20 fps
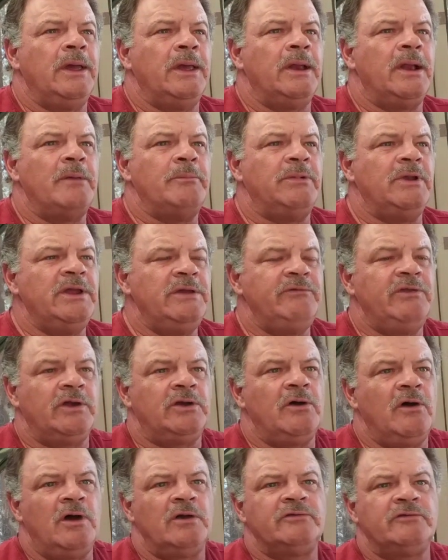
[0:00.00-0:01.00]
And I believe
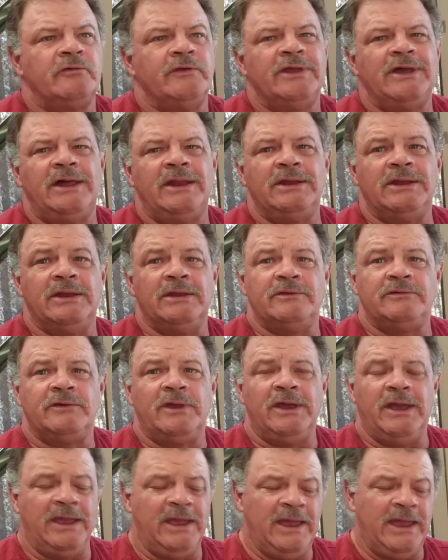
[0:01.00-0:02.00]
the cost for that is